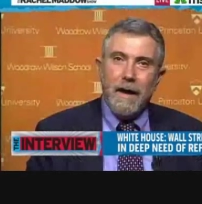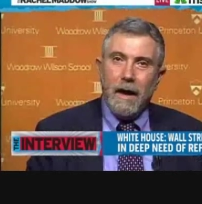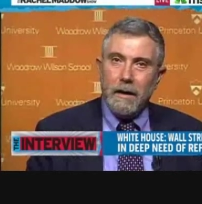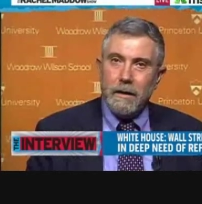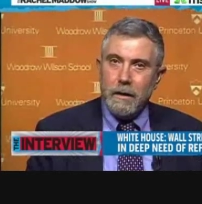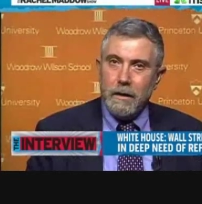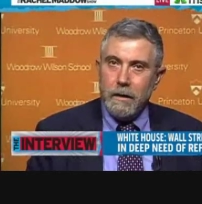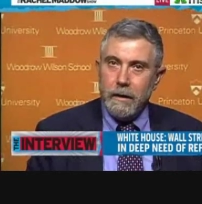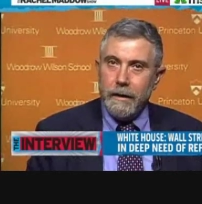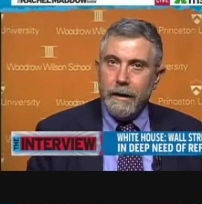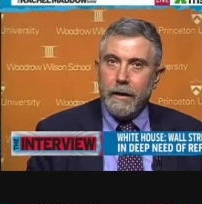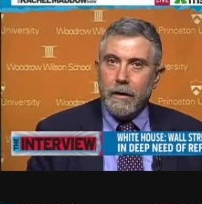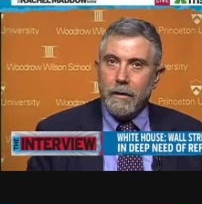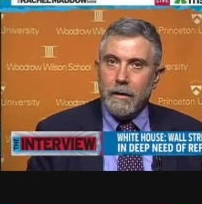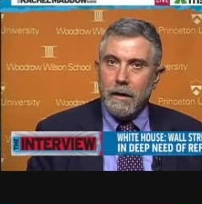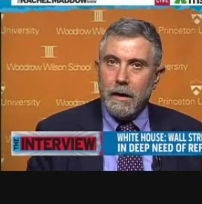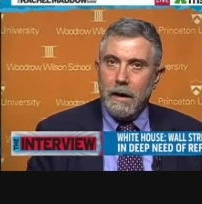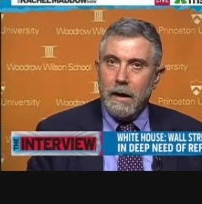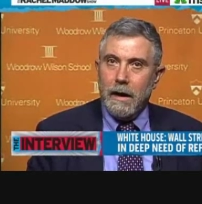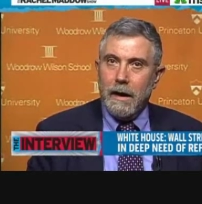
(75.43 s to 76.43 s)
not
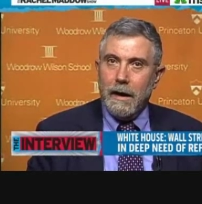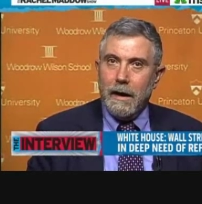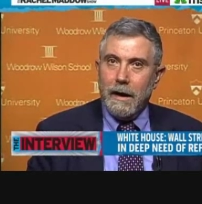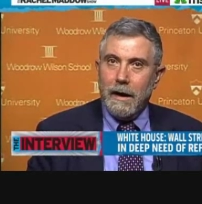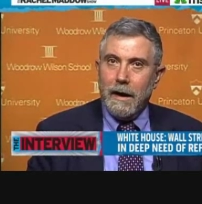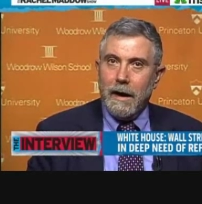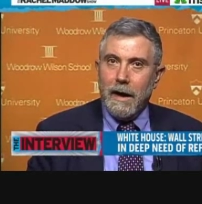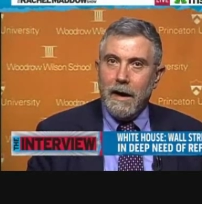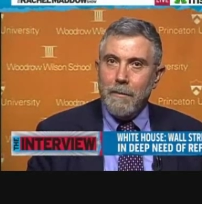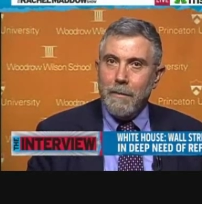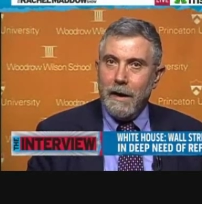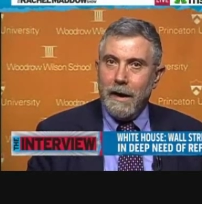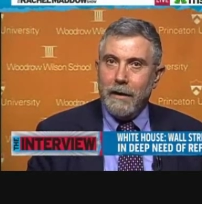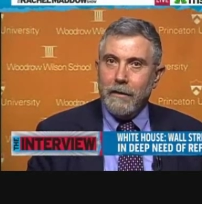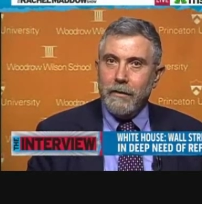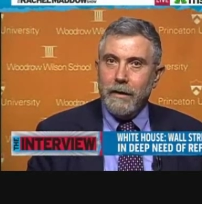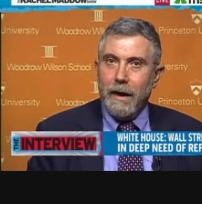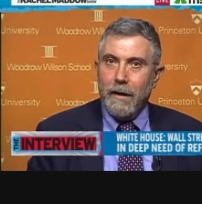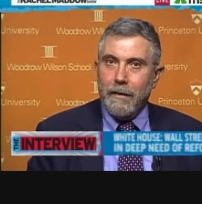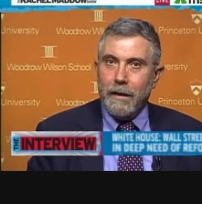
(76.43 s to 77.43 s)
clear. I've been
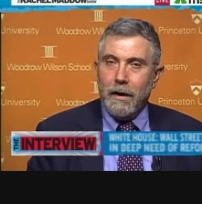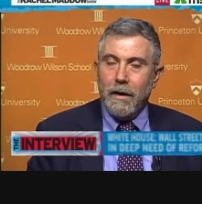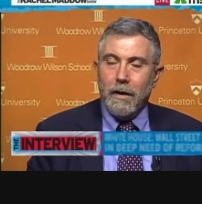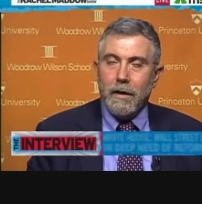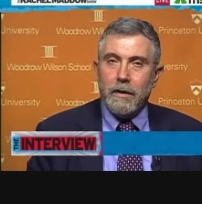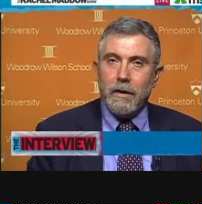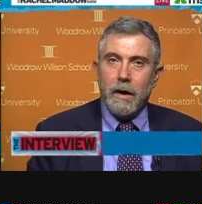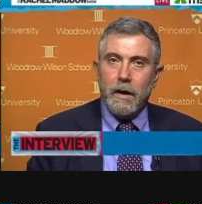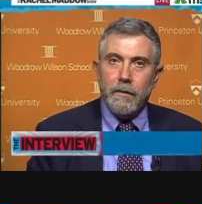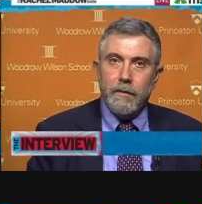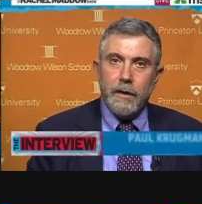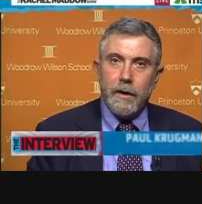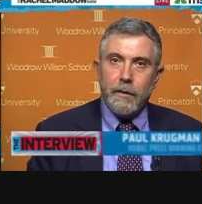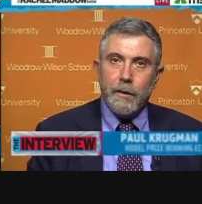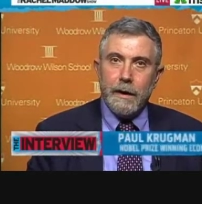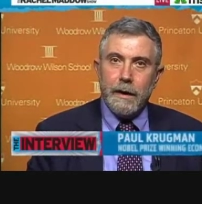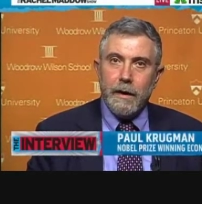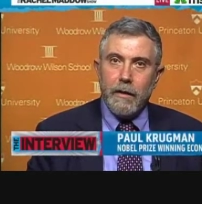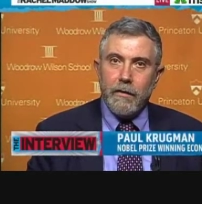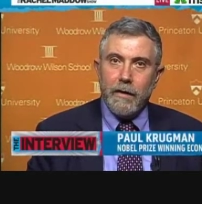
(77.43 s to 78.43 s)
actually having a hard time
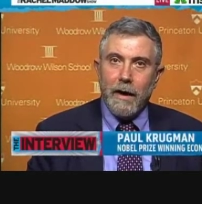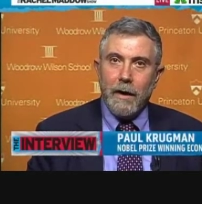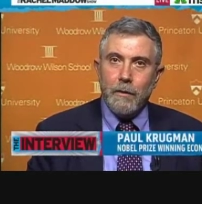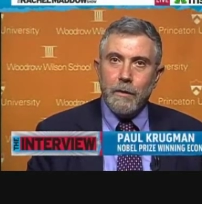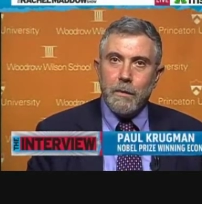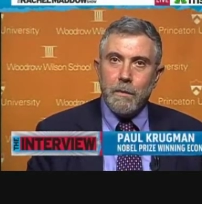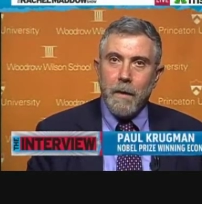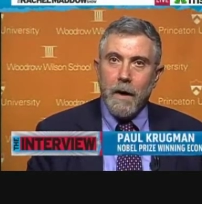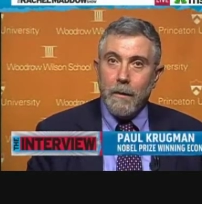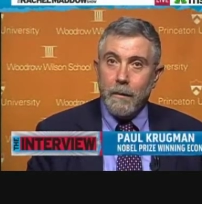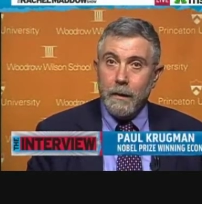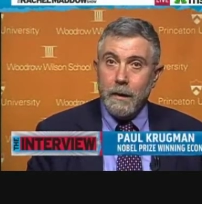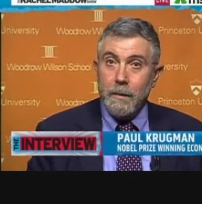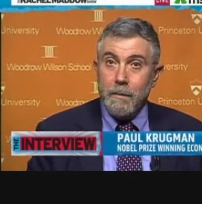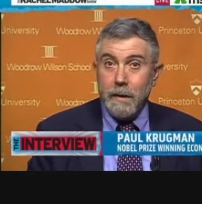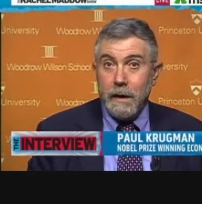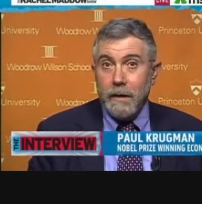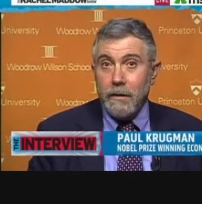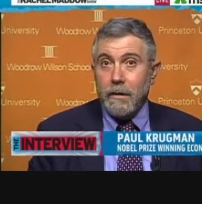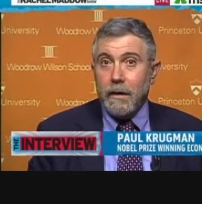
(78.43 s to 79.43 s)
figuring this out, which probably
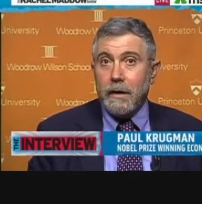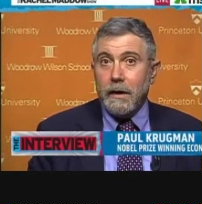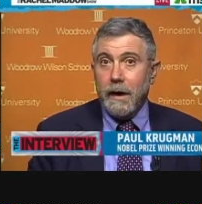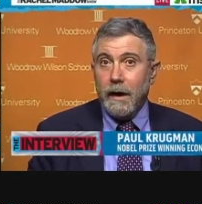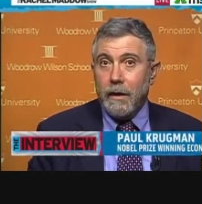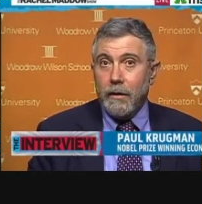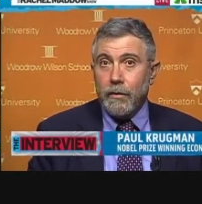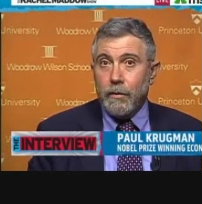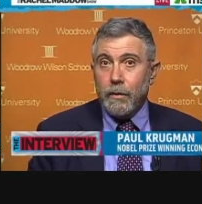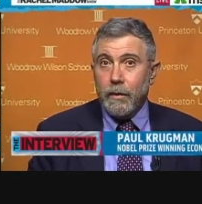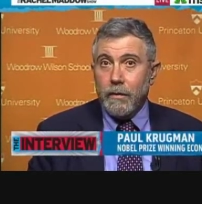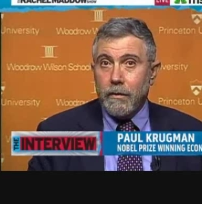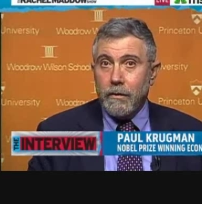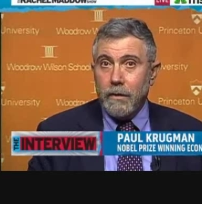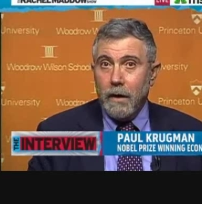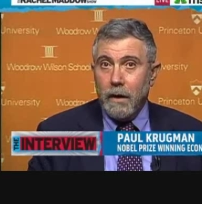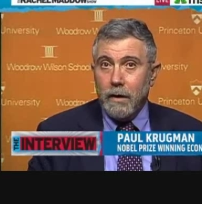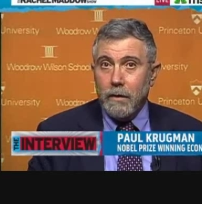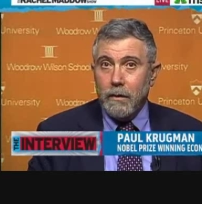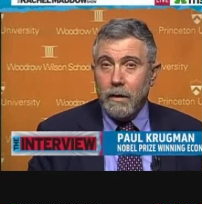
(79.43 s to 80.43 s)
means that the answer is
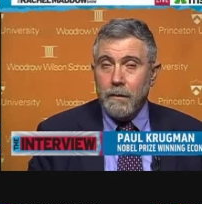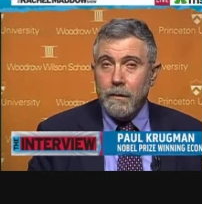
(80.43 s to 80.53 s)
no.